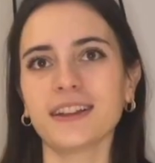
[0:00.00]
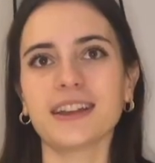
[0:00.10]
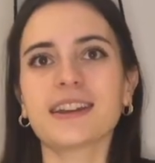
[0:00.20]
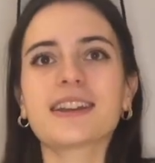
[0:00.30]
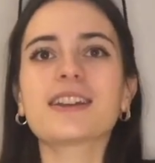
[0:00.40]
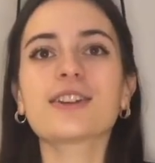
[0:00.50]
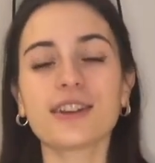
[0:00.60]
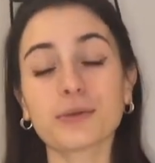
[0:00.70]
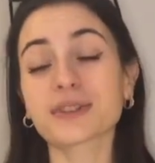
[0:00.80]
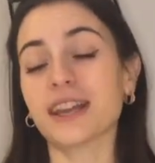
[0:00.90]
And it,
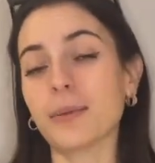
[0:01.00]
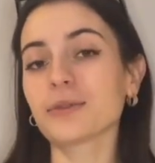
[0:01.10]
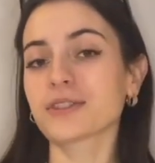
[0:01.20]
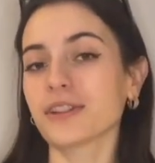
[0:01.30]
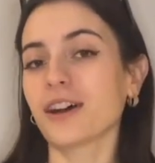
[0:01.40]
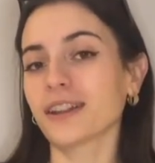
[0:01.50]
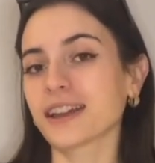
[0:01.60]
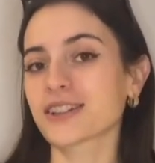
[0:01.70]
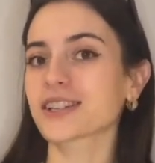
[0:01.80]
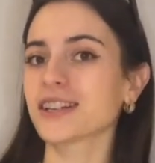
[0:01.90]
it resembles a lot like
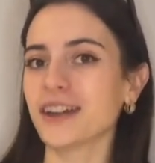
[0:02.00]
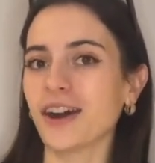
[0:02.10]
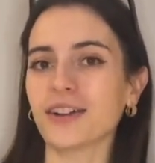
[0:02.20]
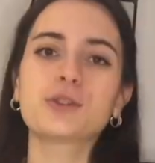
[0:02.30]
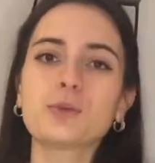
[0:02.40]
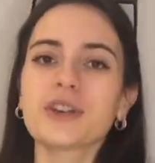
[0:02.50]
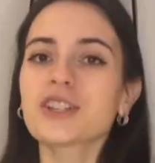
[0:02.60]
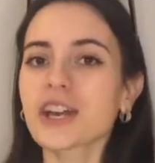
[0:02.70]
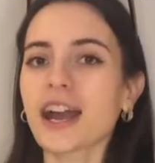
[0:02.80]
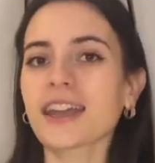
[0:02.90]
a Chanel tweed
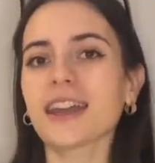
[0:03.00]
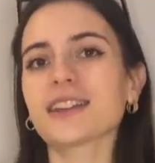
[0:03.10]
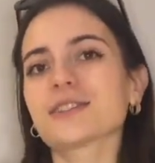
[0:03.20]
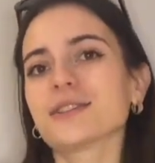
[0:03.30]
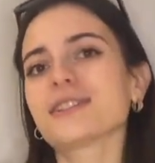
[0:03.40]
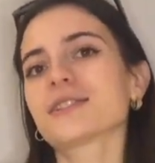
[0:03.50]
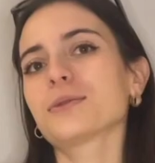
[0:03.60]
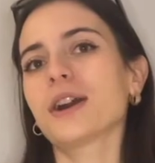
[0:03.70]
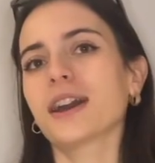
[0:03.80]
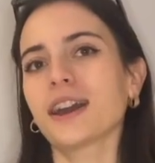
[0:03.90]
jacket, so this is
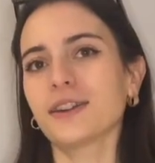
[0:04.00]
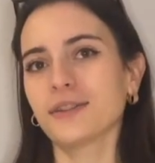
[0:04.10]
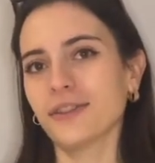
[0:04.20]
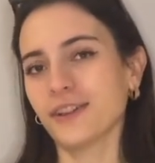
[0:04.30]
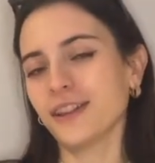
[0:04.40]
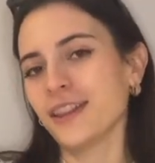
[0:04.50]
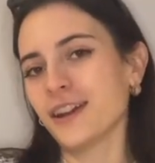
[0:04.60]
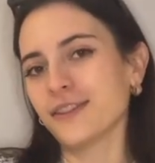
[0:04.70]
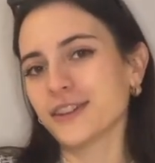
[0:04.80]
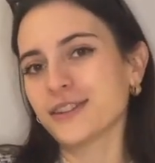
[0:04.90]
why I kind of
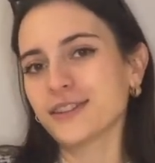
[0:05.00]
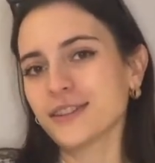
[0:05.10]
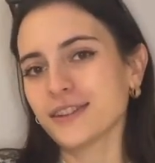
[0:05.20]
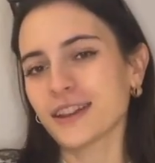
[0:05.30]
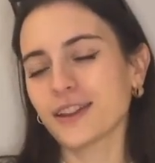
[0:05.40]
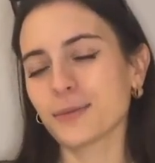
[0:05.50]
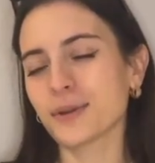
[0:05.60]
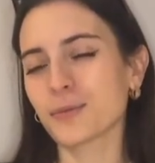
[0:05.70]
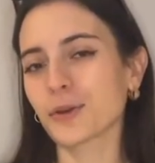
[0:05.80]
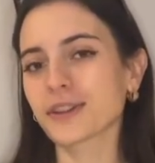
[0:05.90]
love it a little bit
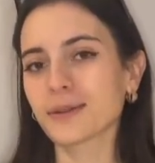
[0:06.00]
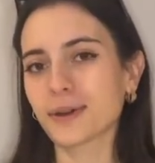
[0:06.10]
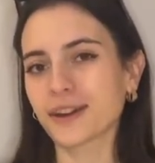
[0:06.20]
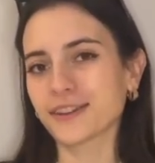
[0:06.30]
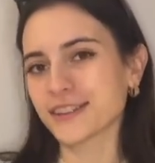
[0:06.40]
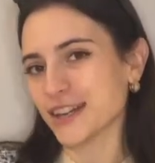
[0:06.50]
more than my other